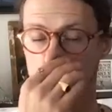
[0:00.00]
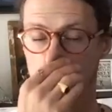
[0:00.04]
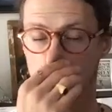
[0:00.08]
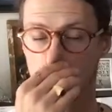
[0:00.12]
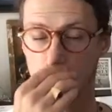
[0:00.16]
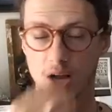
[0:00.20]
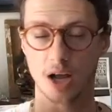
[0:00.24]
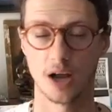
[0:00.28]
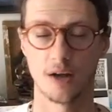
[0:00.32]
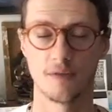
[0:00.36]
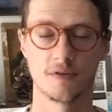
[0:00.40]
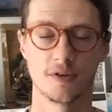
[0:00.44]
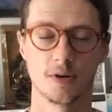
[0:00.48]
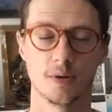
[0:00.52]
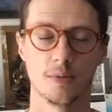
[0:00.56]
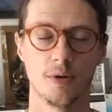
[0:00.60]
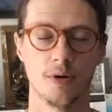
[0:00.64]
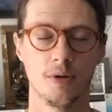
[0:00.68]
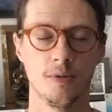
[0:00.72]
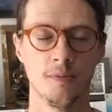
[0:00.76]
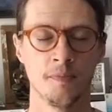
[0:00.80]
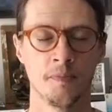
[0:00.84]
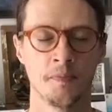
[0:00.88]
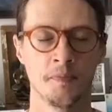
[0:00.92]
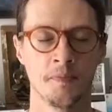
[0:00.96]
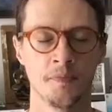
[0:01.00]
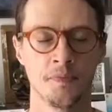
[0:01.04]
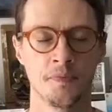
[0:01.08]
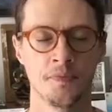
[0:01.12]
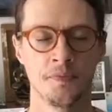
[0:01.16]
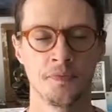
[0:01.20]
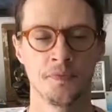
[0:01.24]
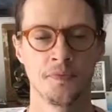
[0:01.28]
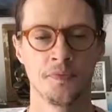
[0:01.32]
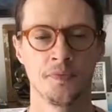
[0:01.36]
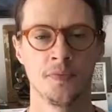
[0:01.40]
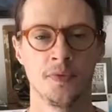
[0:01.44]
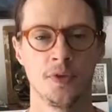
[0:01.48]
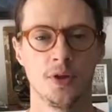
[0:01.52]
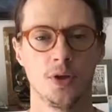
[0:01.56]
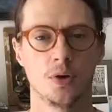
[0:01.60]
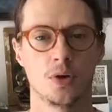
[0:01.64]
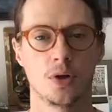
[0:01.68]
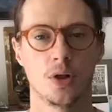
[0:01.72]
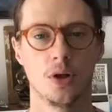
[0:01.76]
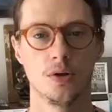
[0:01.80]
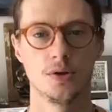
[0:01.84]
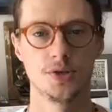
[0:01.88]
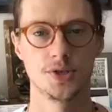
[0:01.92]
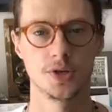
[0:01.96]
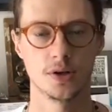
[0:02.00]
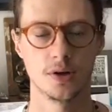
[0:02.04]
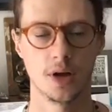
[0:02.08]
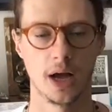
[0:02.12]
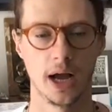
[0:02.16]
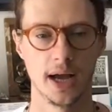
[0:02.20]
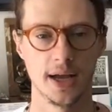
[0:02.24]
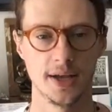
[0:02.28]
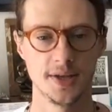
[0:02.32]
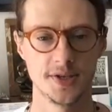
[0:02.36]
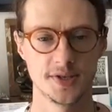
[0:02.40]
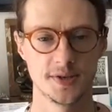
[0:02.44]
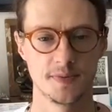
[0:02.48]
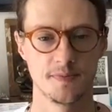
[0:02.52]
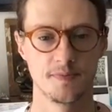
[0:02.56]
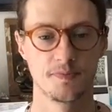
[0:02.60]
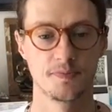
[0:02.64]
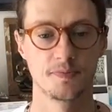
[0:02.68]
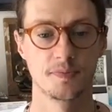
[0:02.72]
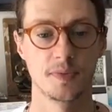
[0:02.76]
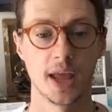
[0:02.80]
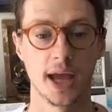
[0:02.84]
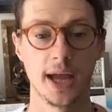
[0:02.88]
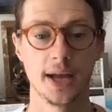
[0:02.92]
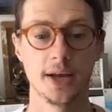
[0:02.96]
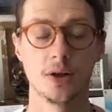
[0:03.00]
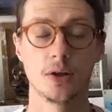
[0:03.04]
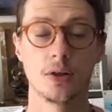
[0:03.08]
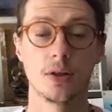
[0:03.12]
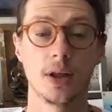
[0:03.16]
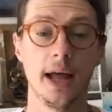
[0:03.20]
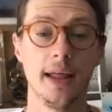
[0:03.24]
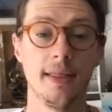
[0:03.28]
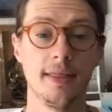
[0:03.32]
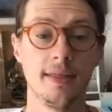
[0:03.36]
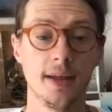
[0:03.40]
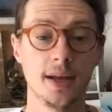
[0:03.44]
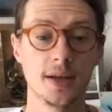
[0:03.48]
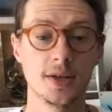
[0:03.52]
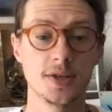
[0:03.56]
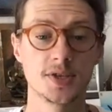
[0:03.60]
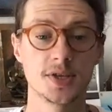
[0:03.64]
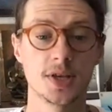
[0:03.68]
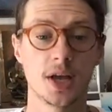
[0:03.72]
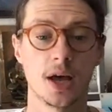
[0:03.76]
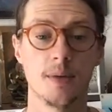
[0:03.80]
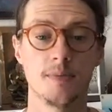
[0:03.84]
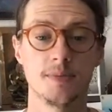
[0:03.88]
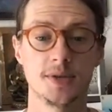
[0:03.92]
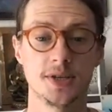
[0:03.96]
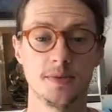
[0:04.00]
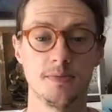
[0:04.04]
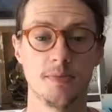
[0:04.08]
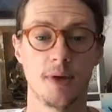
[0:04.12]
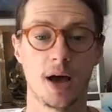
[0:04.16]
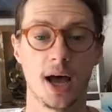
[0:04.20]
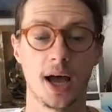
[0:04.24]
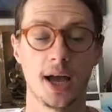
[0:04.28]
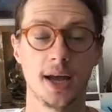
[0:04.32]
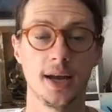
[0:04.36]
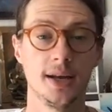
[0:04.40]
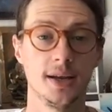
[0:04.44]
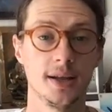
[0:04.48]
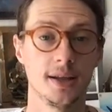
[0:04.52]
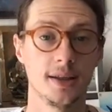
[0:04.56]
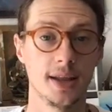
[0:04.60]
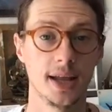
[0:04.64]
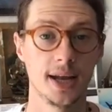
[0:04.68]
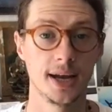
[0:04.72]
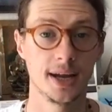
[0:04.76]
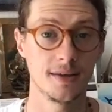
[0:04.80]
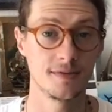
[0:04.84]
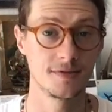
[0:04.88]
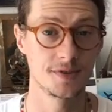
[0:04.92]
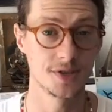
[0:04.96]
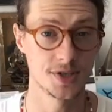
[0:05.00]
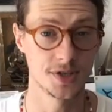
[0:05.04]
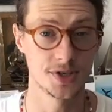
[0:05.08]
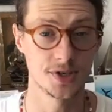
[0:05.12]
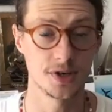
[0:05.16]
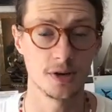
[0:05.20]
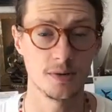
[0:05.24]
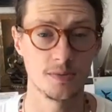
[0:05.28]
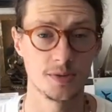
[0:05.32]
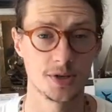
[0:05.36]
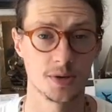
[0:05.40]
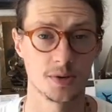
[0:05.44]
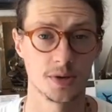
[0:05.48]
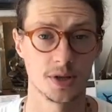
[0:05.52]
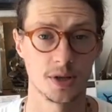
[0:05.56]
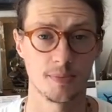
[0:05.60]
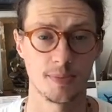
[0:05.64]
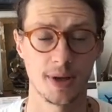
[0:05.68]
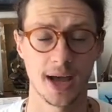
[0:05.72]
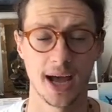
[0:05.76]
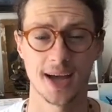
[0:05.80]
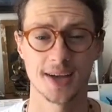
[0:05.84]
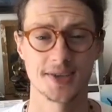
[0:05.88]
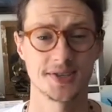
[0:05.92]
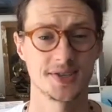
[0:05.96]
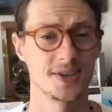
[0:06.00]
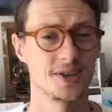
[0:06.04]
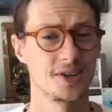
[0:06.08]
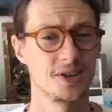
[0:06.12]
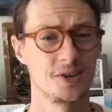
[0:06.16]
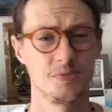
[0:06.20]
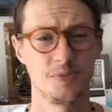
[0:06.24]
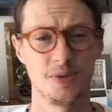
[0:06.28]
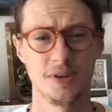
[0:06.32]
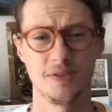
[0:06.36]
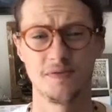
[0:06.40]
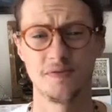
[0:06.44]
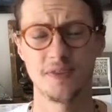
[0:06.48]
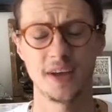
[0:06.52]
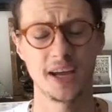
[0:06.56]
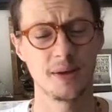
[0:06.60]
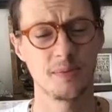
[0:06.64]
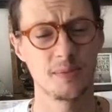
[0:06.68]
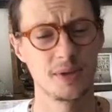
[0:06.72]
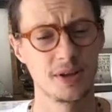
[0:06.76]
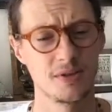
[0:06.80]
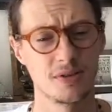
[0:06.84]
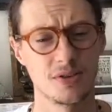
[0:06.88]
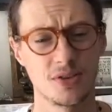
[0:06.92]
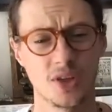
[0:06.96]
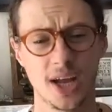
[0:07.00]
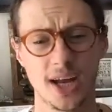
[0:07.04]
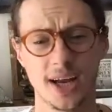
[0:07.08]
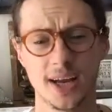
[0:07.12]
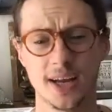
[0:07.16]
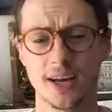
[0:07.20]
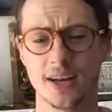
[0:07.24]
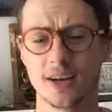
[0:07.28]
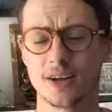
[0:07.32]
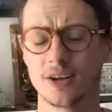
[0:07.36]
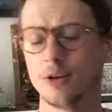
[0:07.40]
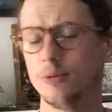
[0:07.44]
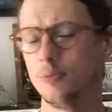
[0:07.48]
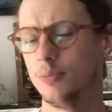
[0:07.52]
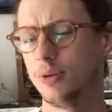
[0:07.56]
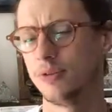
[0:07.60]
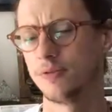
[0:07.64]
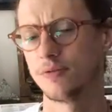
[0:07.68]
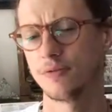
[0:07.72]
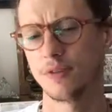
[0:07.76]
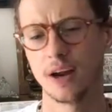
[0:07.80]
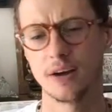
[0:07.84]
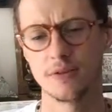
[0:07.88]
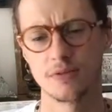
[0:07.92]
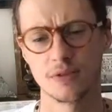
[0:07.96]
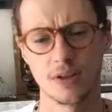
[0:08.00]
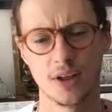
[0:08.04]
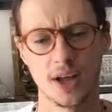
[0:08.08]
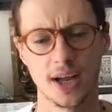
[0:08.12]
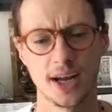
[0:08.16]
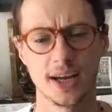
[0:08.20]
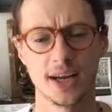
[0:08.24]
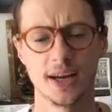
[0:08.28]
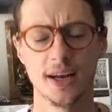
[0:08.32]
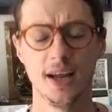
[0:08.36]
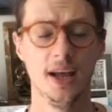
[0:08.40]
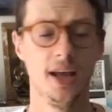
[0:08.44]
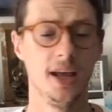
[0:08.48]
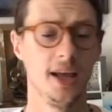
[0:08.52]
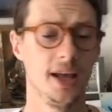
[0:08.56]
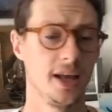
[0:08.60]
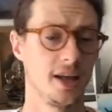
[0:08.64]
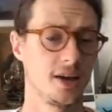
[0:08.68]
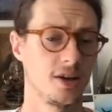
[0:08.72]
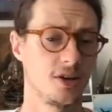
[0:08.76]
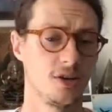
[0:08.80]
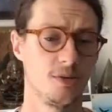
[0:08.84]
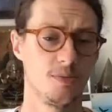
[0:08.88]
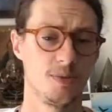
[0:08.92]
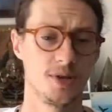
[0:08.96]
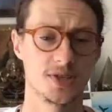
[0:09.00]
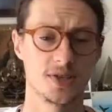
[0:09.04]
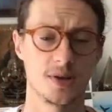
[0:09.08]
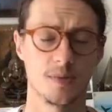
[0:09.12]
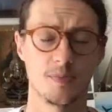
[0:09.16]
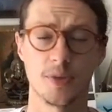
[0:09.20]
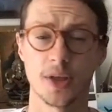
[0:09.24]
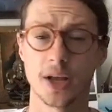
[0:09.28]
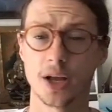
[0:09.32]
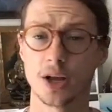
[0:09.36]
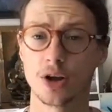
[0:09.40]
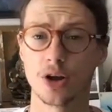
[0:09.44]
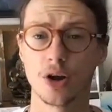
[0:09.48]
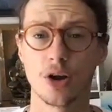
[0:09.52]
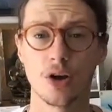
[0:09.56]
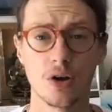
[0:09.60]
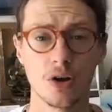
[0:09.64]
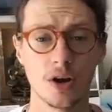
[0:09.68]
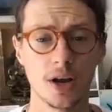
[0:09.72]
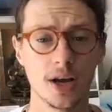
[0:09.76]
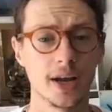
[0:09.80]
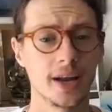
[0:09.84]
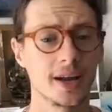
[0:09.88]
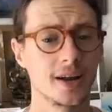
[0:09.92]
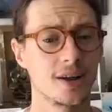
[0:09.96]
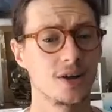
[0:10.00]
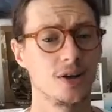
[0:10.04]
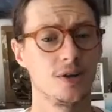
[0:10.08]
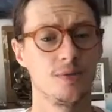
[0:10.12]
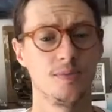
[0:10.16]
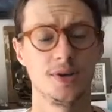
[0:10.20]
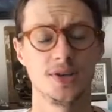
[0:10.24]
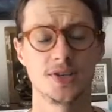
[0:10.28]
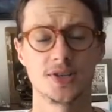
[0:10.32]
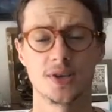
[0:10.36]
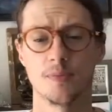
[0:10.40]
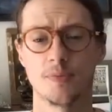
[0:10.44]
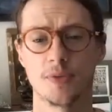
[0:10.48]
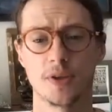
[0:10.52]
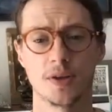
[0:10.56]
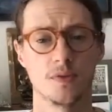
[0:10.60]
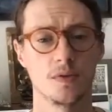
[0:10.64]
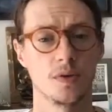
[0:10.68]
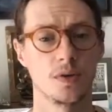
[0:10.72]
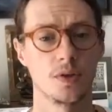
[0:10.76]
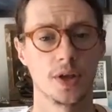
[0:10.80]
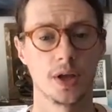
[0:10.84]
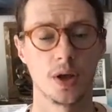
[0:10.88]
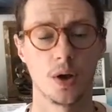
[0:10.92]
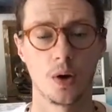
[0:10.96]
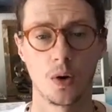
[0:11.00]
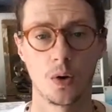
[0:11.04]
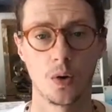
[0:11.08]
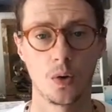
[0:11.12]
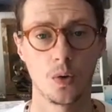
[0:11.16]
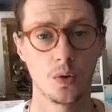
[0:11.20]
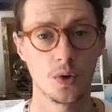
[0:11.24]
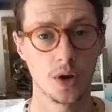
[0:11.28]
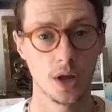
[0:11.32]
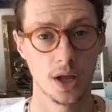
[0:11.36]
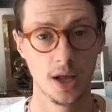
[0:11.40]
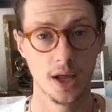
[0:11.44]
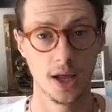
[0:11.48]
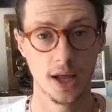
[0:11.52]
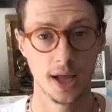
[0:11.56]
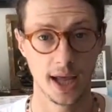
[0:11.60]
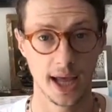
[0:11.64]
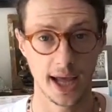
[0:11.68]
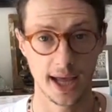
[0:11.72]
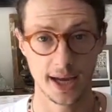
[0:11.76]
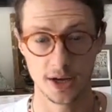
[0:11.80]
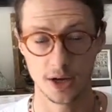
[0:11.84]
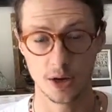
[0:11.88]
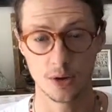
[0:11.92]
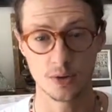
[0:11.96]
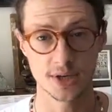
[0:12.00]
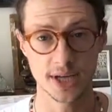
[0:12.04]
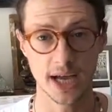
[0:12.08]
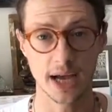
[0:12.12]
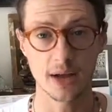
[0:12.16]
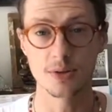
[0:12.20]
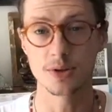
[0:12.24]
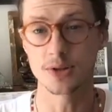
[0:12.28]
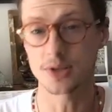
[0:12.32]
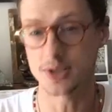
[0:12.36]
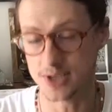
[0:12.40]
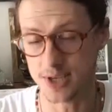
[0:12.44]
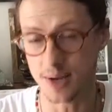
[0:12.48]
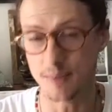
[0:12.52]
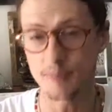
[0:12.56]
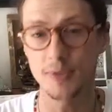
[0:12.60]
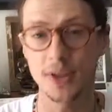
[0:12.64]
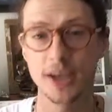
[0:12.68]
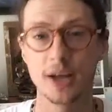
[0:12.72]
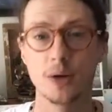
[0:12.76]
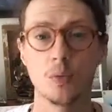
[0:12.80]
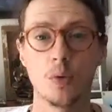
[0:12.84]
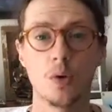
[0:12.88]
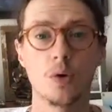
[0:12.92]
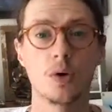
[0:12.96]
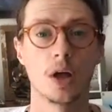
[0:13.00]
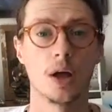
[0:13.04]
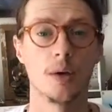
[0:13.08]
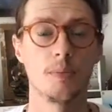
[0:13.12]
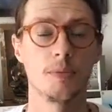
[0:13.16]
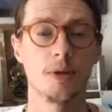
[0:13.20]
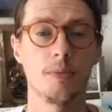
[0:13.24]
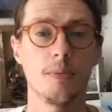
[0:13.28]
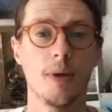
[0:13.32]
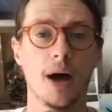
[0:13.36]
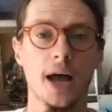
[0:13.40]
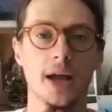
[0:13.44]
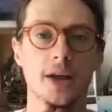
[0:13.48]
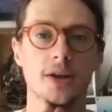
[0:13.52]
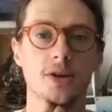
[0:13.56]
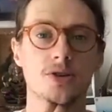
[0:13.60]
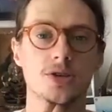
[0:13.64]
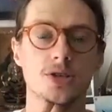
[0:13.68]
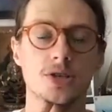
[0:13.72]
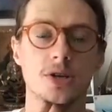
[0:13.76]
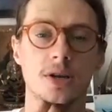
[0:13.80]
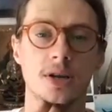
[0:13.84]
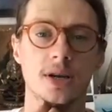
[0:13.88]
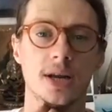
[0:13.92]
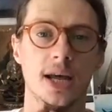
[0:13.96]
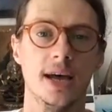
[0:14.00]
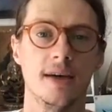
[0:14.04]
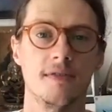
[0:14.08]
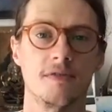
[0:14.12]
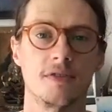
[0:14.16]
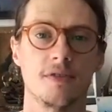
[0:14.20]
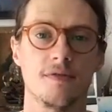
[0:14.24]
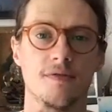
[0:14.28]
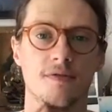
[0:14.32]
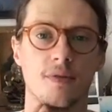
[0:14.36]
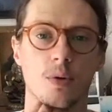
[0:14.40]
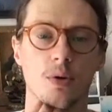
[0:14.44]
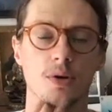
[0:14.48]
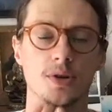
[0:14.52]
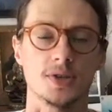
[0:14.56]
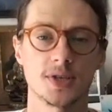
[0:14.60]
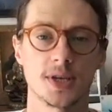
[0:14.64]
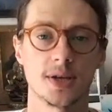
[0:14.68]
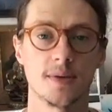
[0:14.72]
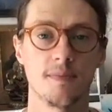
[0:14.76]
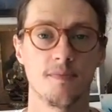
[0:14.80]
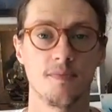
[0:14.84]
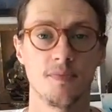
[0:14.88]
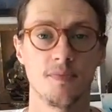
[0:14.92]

more comfortable. You'll close your eyes and you'll let things come to mind that have disturbed you in the past. It could be family related, it could be friend related, it could be something current, it could be something really old, and no doubt something will come to mind. You shouldn't have to force it.